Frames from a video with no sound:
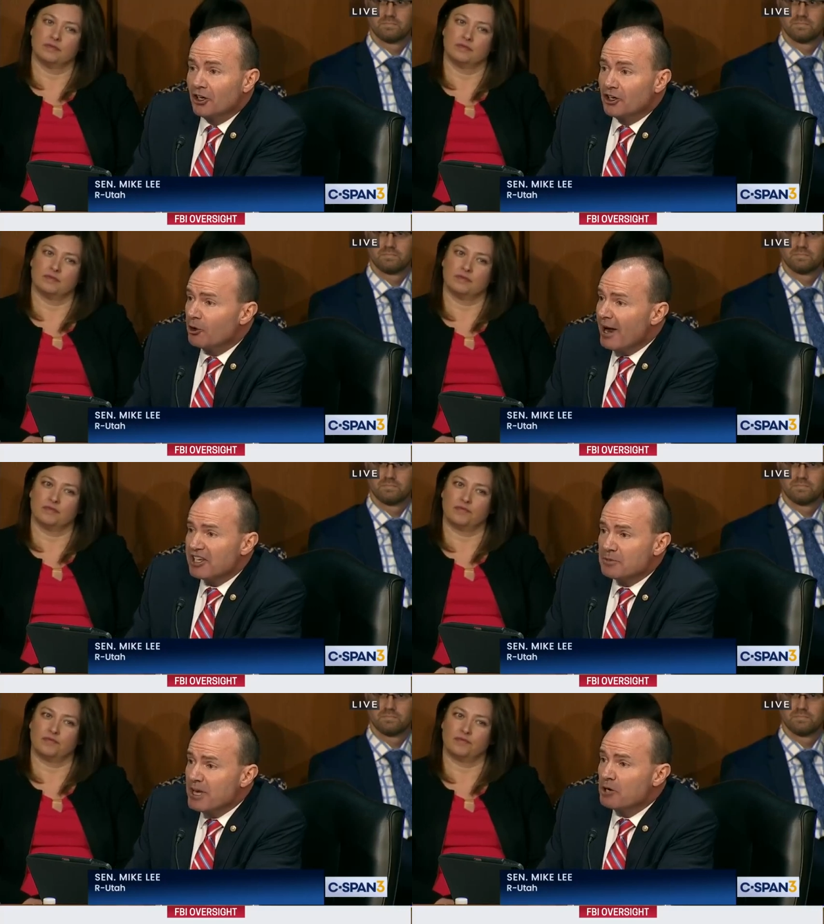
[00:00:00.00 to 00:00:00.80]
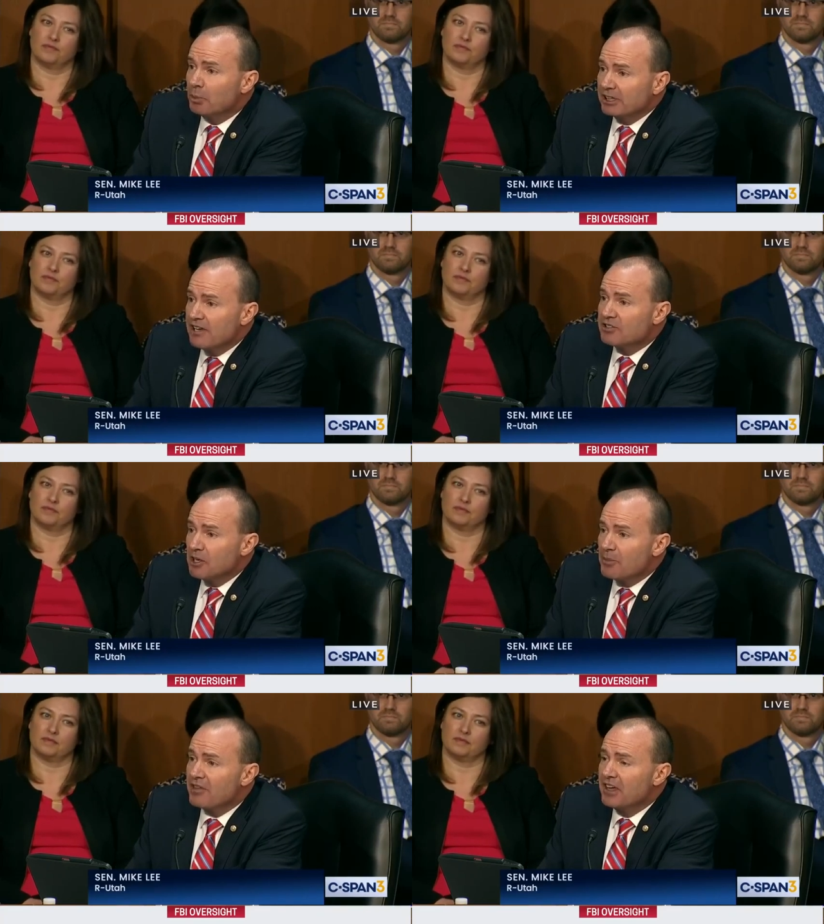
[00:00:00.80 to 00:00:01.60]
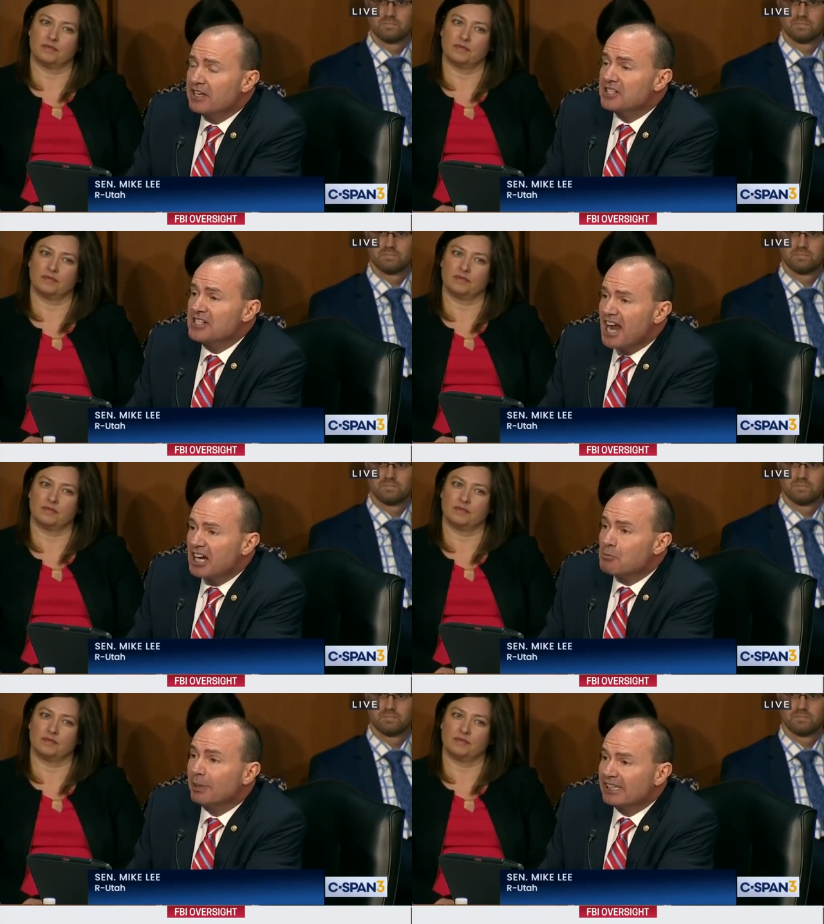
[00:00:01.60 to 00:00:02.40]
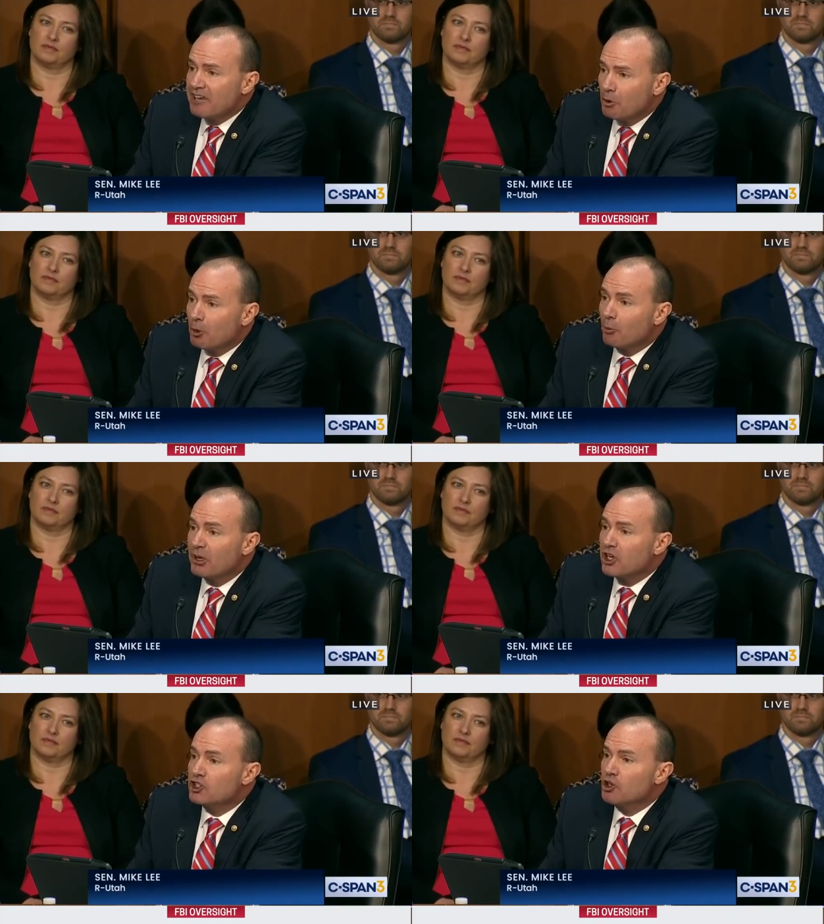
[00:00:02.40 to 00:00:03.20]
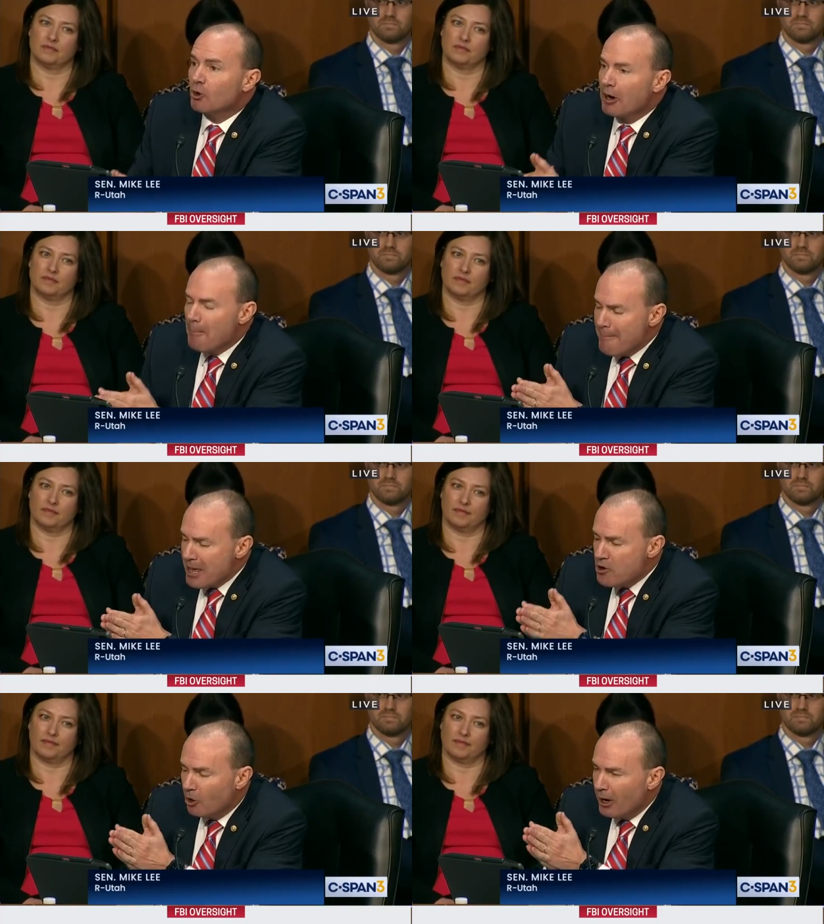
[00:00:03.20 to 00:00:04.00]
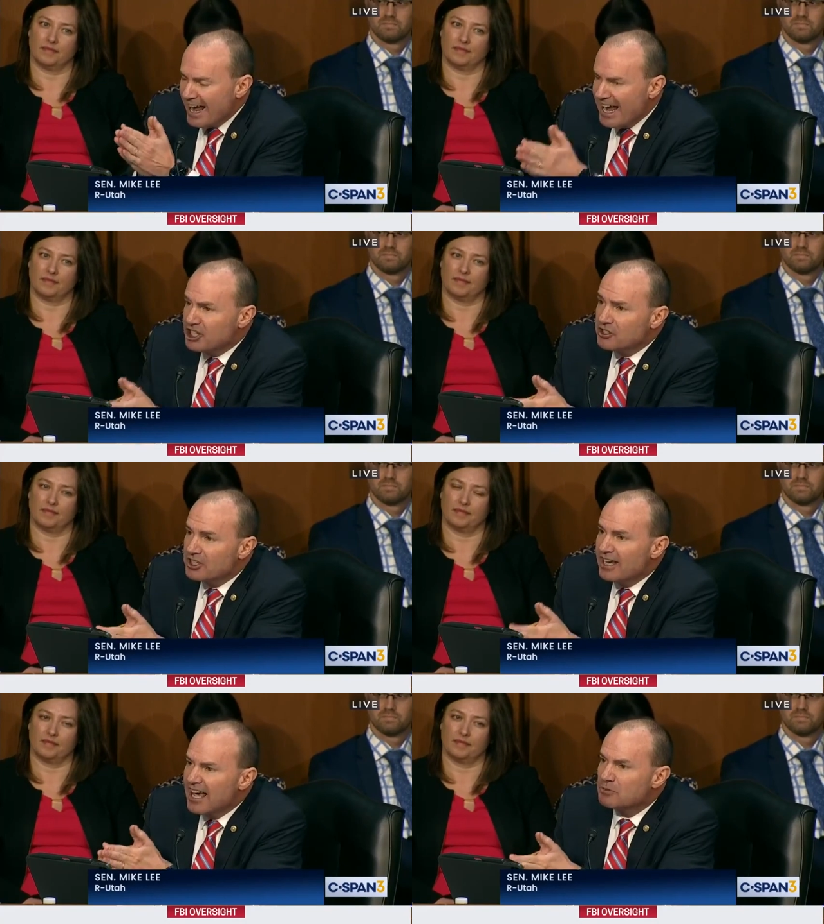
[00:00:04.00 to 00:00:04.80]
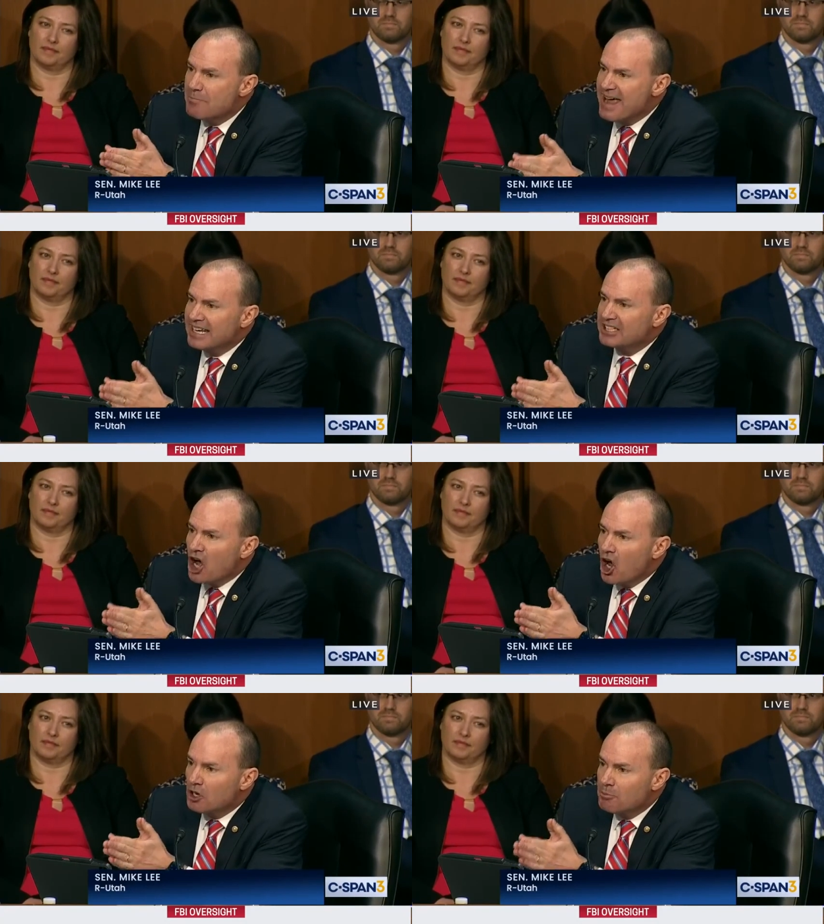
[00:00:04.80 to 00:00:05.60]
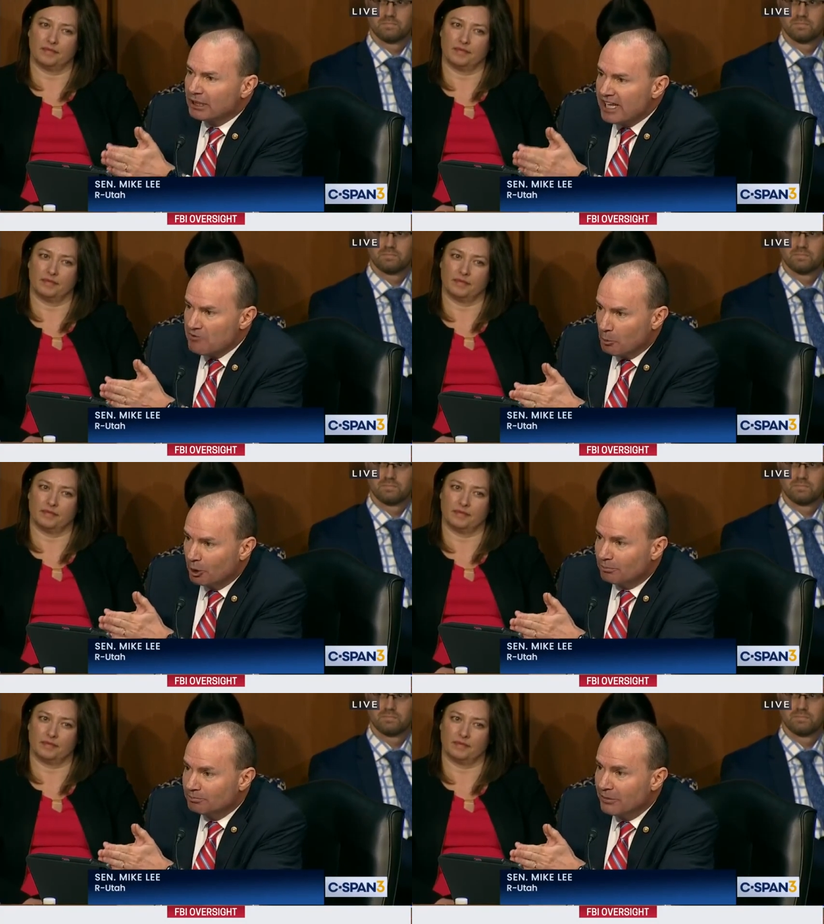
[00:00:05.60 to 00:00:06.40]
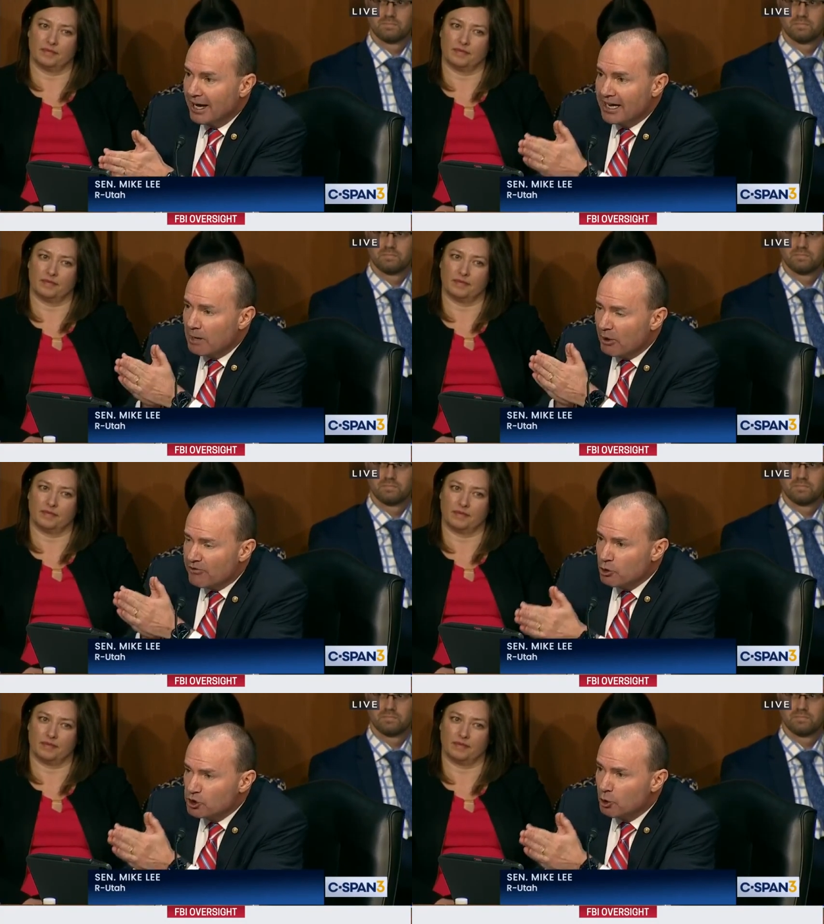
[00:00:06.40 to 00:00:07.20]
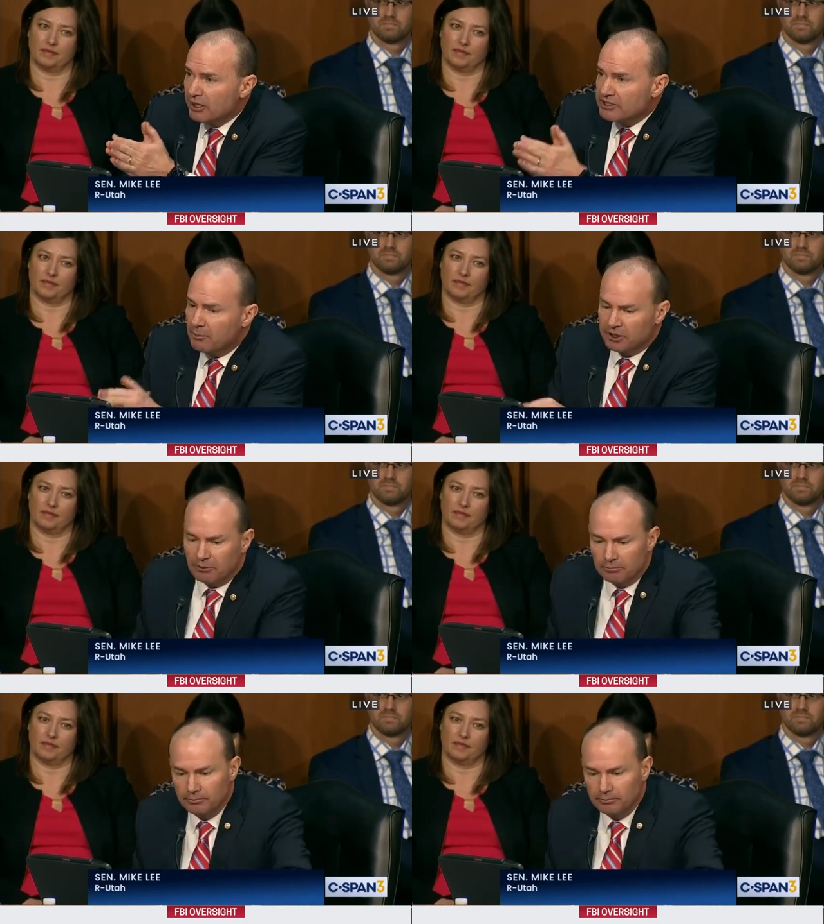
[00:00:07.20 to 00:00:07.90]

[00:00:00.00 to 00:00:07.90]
Speaker 1: You're asking me to believe something that is not believable because your, your agency has made it unbelievable, and I refuse to accept it.